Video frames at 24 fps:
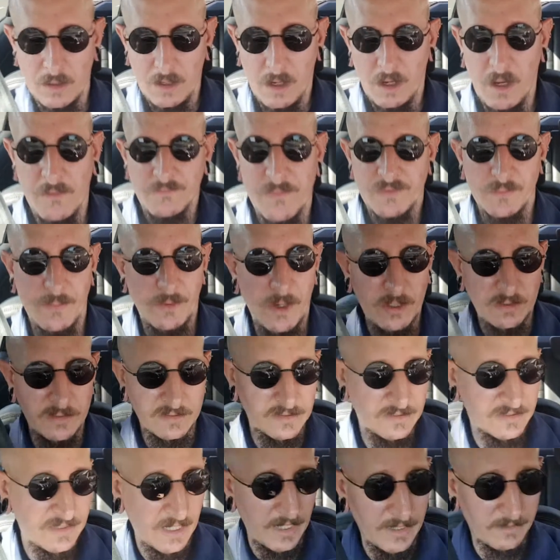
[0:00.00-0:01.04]
Half the
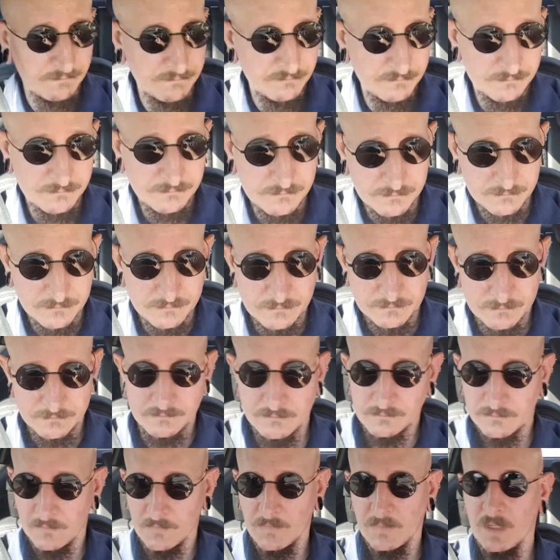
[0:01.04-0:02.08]
bottle's done.
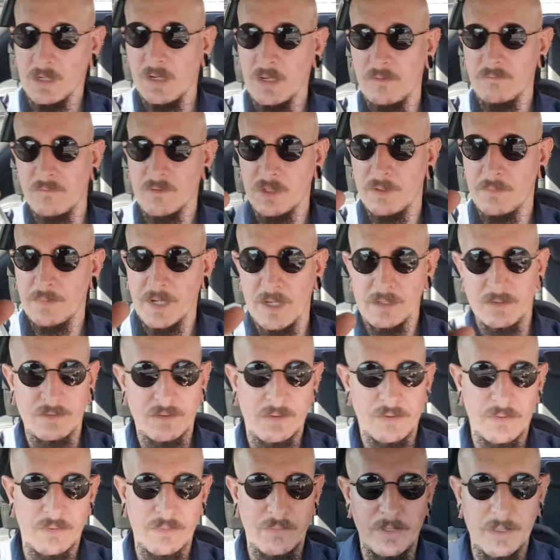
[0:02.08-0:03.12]
I've got about
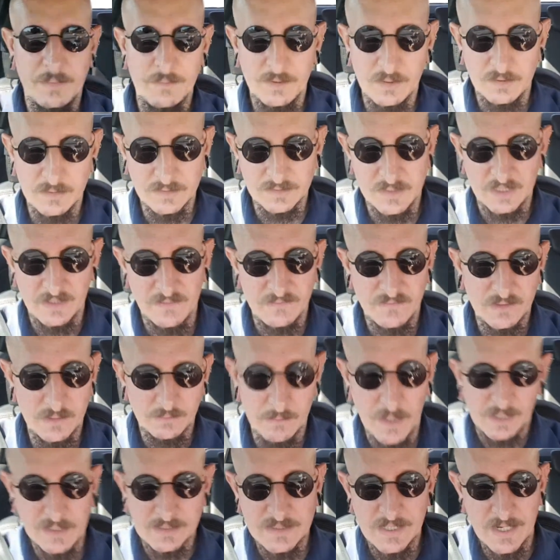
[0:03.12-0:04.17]
three moles left
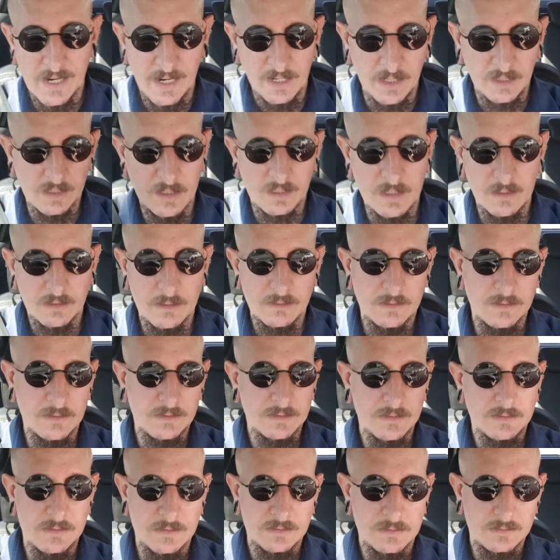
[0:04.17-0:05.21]
in my tank.
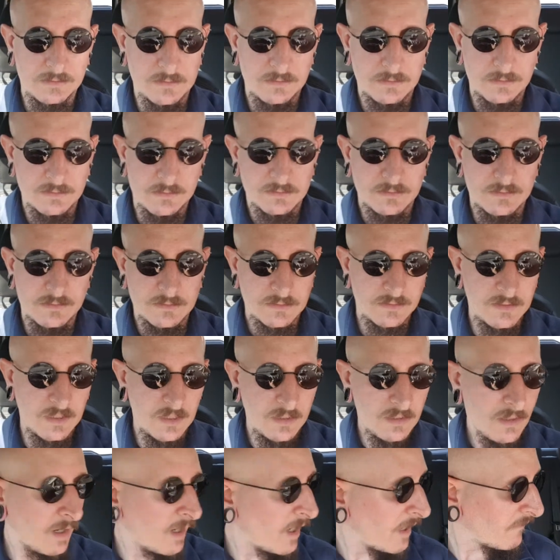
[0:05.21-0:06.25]
So
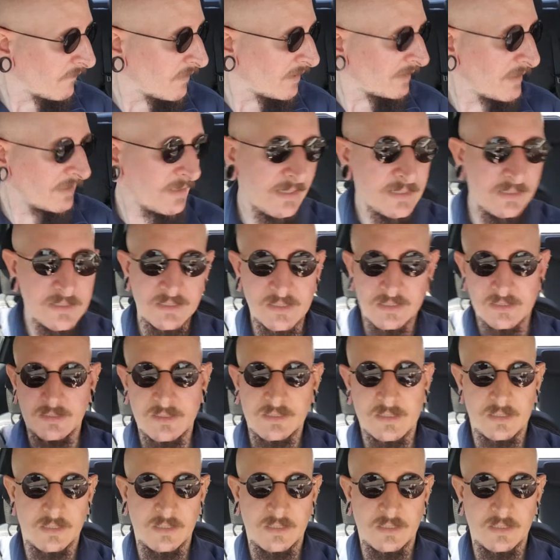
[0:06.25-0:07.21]
yeah, I've at least,